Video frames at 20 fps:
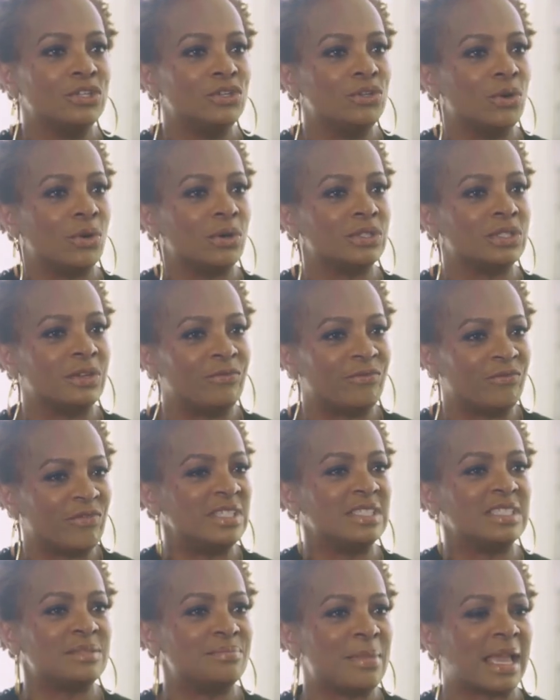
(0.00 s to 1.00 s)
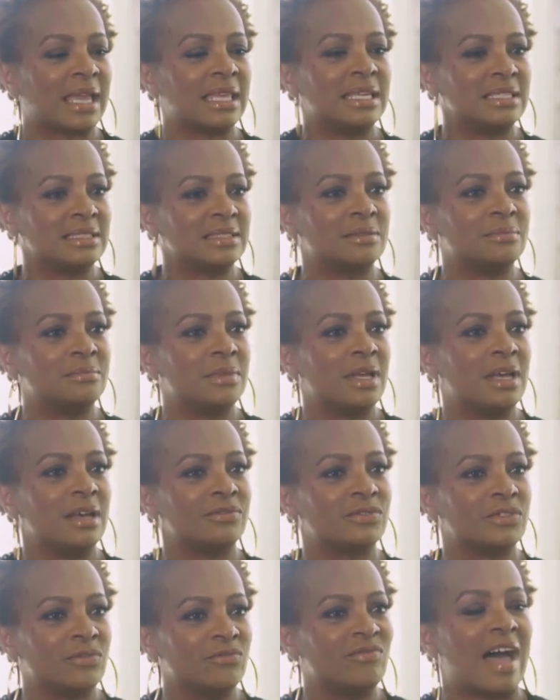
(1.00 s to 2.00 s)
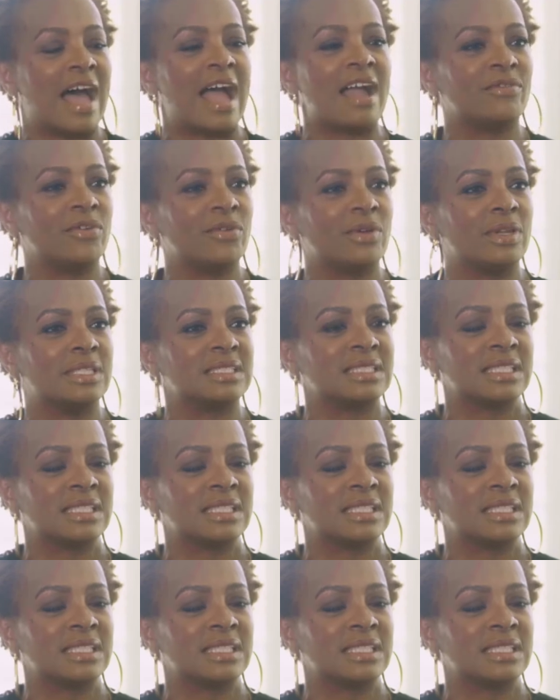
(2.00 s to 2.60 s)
you know, a defense mechanism of survival and